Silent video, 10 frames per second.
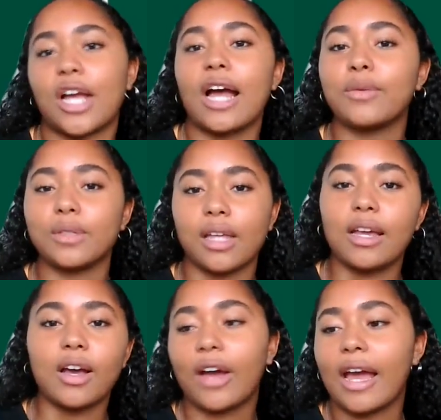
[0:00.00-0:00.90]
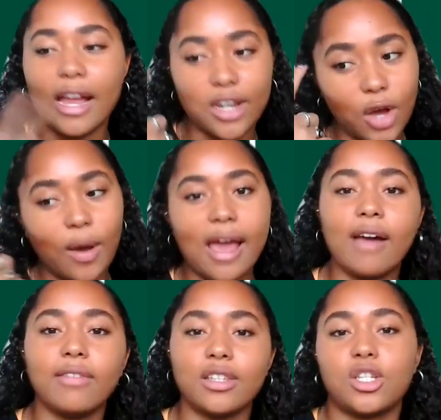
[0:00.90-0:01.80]
I just kind of was like, okay, I know I
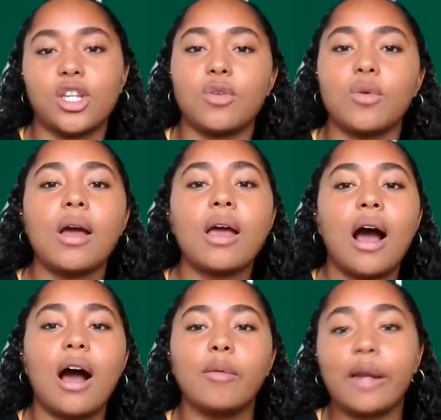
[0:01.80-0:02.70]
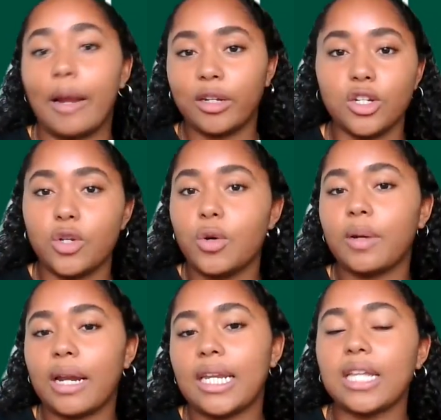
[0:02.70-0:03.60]
have this due, and I'm going to do it
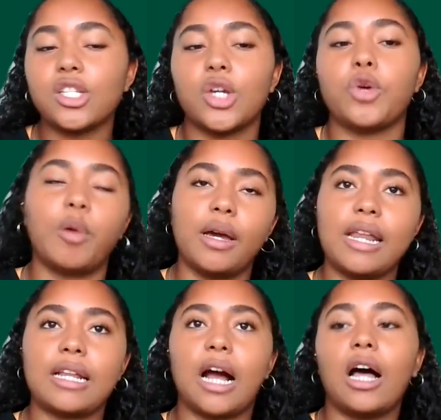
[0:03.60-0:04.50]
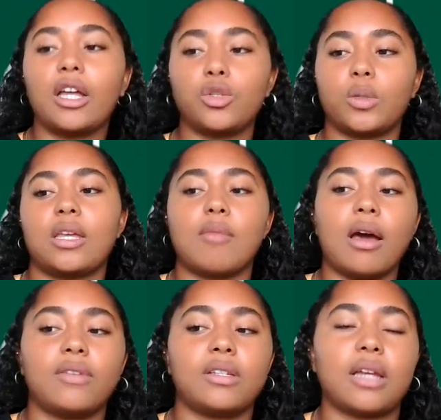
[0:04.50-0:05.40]
when I need to. But in college, with the
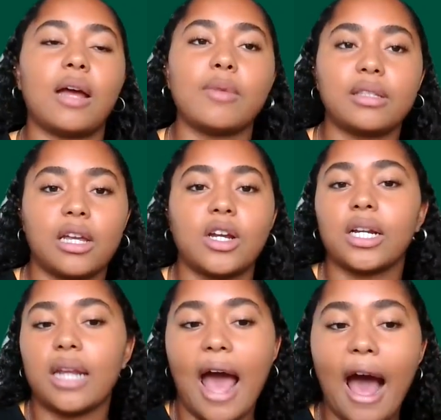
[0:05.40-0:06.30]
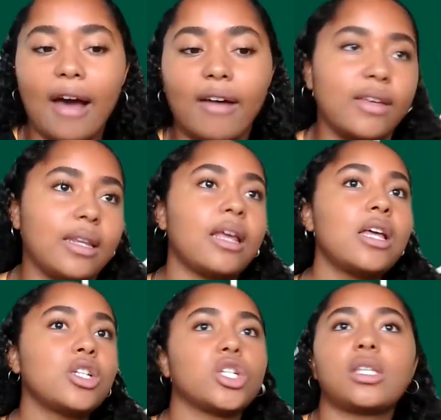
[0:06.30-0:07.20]
amount of assignments that you're going to have, and
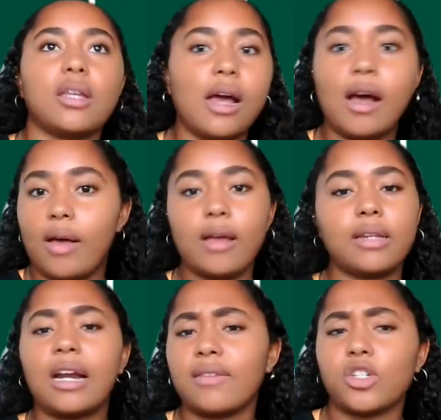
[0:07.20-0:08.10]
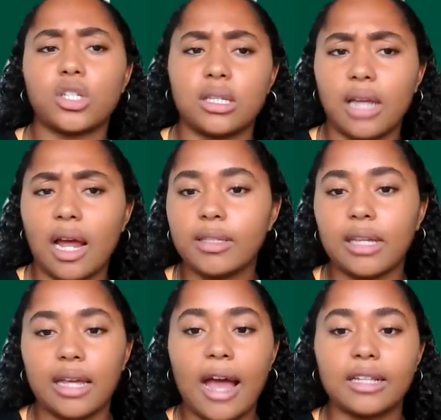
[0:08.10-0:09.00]
just the not even just
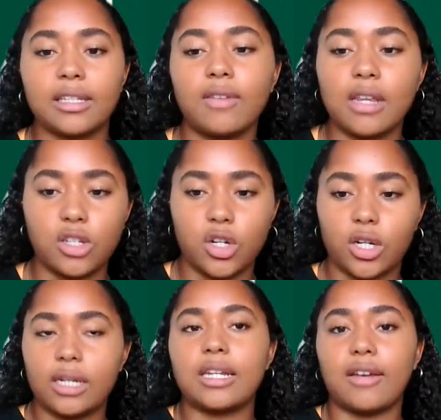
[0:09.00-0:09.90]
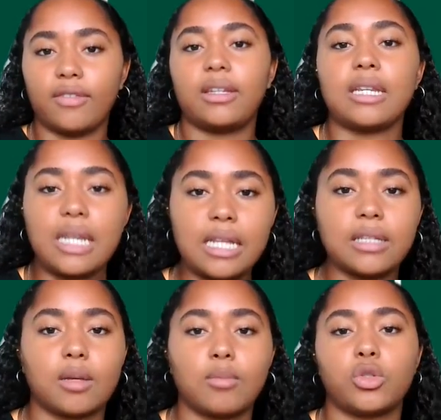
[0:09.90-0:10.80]
assignments, like activities, you're going to definitely
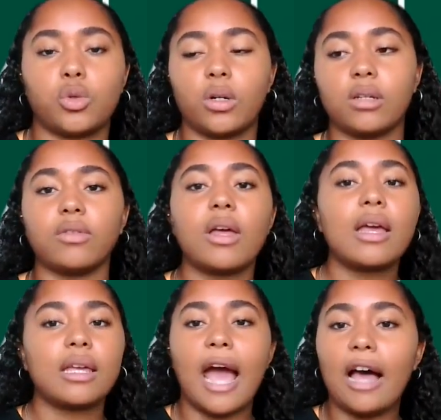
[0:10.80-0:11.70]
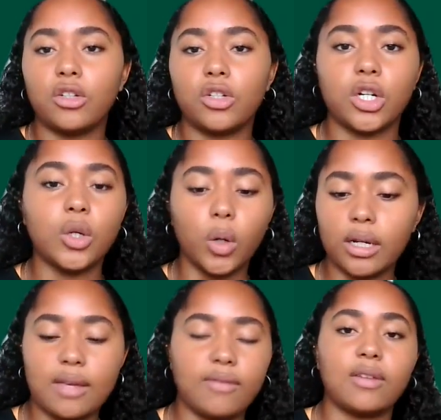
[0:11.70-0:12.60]
need some sort of calendar,
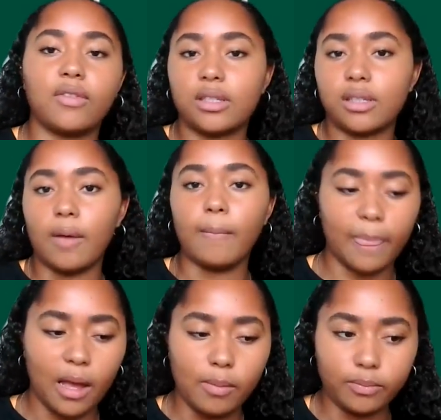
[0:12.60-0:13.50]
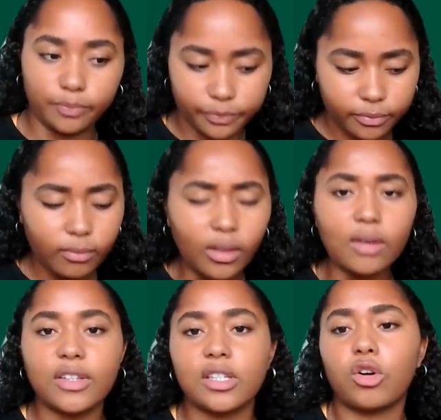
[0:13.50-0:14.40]
or even if it's a
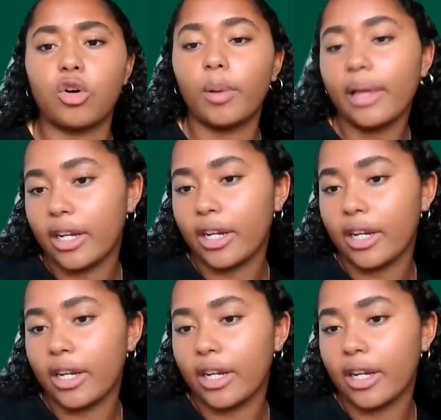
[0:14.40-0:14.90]
physical